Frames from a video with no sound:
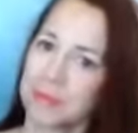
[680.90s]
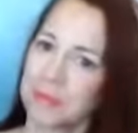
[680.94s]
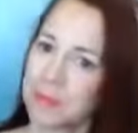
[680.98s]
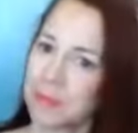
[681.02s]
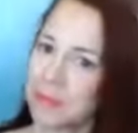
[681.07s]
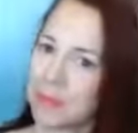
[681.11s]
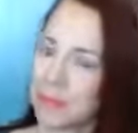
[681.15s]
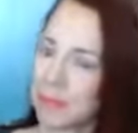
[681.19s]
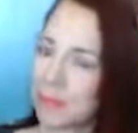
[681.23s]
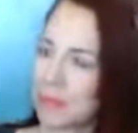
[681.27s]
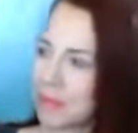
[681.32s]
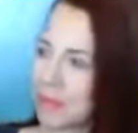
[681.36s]

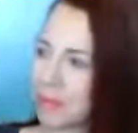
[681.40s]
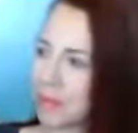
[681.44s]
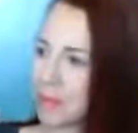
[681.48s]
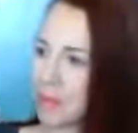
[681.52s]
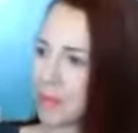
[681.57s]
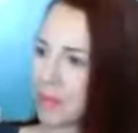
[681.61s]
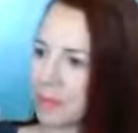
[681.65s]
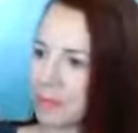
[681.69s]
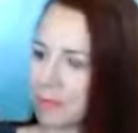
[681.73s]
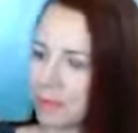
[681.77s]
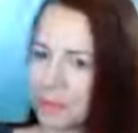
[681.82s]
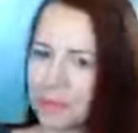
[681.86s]

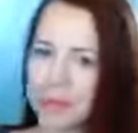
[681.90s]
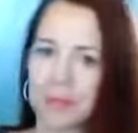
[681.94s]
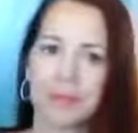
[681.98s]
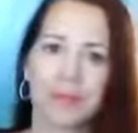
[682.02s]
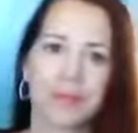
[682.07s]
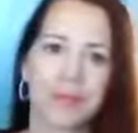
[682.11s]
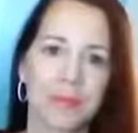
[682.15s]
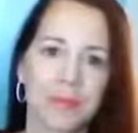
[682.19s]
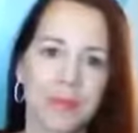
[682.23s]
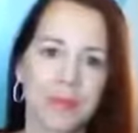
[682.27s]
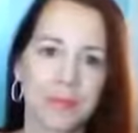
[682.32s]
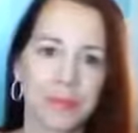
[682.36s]

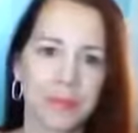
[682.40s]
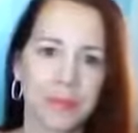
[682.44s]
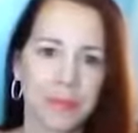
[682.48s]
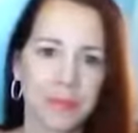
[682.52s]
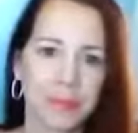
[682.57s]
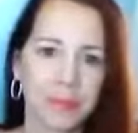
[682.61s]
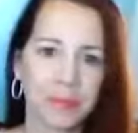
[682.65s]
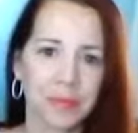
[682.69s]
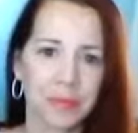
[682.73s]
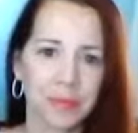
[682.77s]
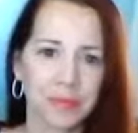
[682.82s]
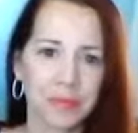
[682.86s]

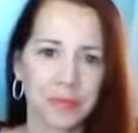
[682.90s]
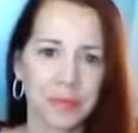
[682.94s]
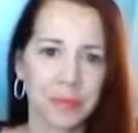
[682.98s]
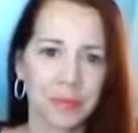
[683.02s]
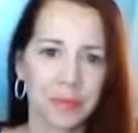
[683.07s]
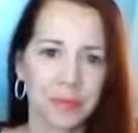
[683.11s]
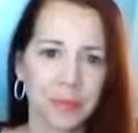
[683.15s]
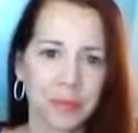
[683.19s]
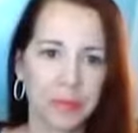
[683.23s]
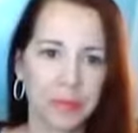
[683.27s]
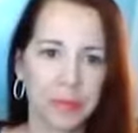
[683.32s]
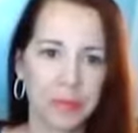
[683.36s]

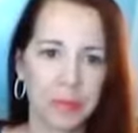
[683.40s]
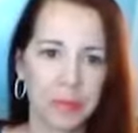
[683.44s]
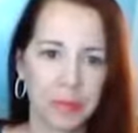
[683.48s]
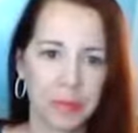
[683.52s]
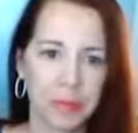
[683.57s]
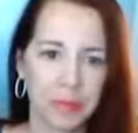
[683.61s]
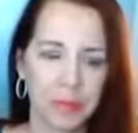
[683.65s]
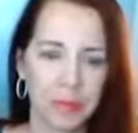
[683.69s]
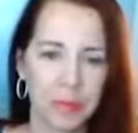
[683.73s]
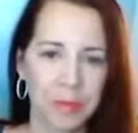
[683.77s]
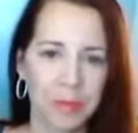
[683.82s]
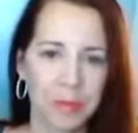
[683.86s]

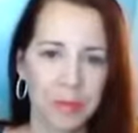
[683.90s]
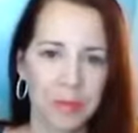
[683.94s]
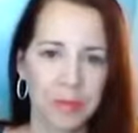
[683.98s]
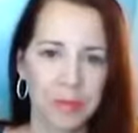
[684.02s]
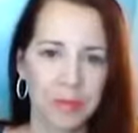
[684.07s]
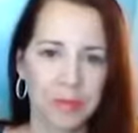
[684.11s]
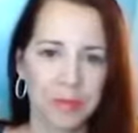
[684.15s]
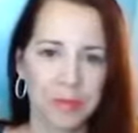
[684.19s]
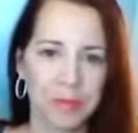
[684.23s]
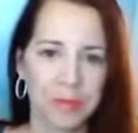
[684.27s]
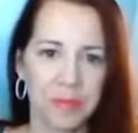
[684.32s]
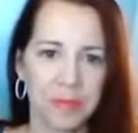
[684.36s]

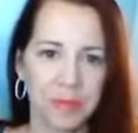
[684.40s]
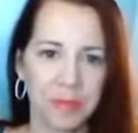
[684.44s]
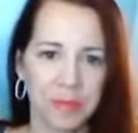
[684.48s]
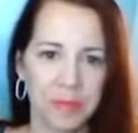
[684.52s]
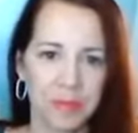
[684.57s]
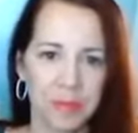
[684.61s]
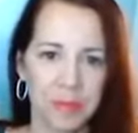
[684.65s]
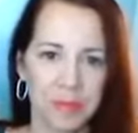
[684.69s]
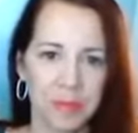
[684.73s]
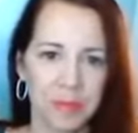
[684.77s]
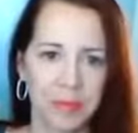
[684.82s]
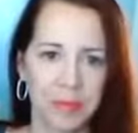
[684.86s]

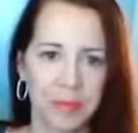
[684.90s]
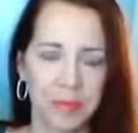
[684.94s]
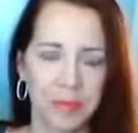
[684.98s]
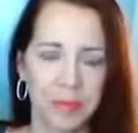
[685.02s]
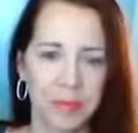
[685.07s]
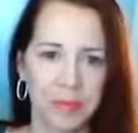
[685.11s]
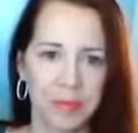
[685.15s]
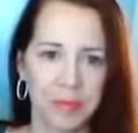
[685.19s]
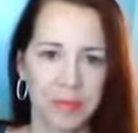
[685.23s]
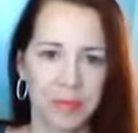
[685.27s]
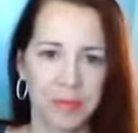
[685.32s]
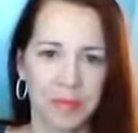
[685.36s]

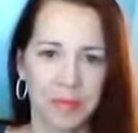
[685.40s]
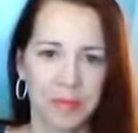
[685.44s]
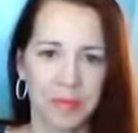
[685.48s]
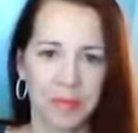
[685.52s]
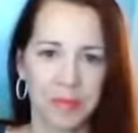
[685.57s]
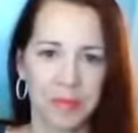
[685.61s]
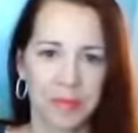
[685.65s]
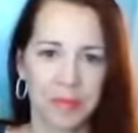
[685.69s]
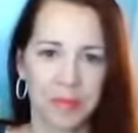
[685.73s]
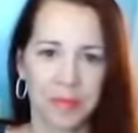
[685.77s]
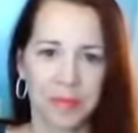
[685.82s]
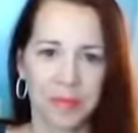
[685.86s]

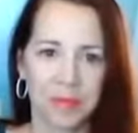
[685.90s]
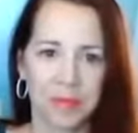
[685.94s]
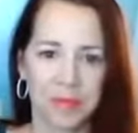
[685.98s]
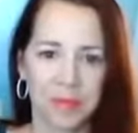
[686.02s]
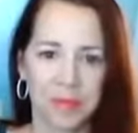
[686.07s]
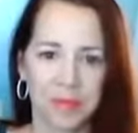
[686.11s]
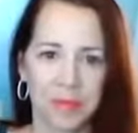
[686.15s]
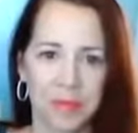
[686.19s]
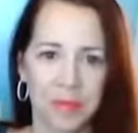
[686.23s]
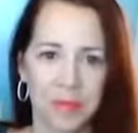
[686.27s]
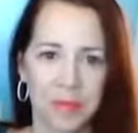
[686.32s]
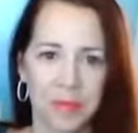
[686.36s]

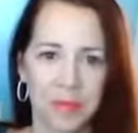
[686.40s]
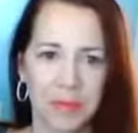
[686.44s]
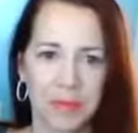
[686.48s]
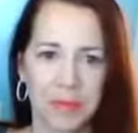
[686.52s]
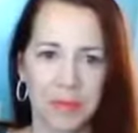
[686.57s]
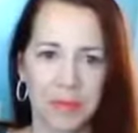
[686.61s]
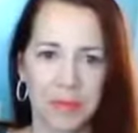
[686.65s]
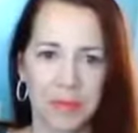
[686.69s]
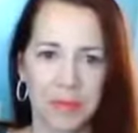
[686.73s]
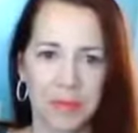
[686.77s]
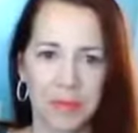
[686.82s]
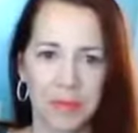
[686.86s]

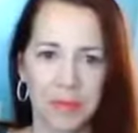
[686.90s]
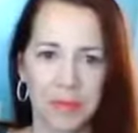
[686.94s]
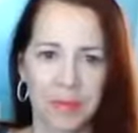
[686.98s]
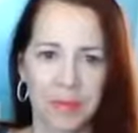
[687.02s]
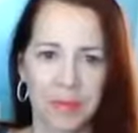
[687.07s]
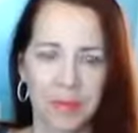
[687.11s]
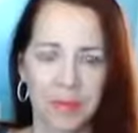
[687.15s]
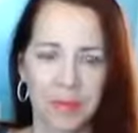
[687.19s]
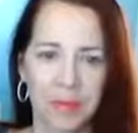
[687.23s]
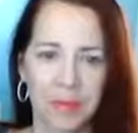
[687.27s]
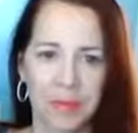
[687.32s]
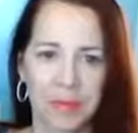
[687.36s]

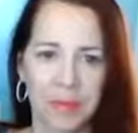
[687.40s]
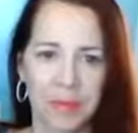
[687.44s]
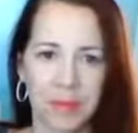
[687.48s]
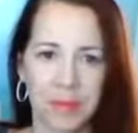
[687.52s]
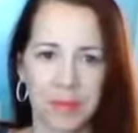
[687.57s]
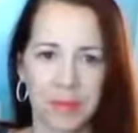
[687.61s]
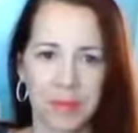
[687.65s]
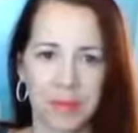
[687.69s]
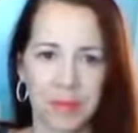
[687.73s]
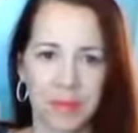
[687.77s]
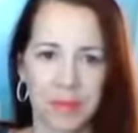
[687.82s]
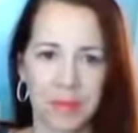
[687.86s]

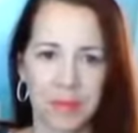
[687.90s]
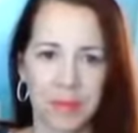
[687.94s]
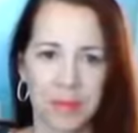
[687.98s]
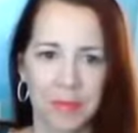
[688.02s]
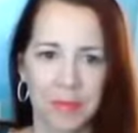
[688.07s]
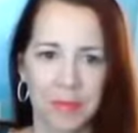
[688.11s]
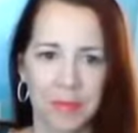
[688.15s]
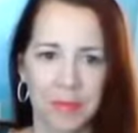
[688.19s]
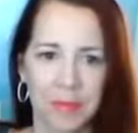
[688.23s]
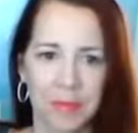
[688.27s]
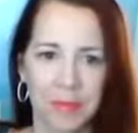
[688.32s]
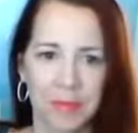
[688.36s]

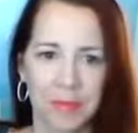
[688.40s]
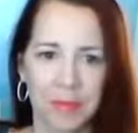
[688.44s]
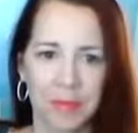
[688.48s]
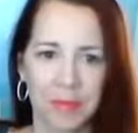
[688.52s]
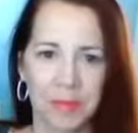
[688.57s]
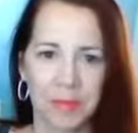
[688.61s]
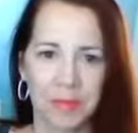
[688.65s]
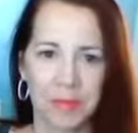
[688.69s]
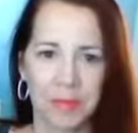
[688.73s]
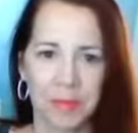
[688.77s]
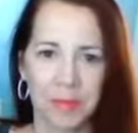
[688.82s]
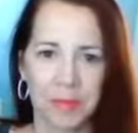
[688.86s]
No words are spoken by the person on screen.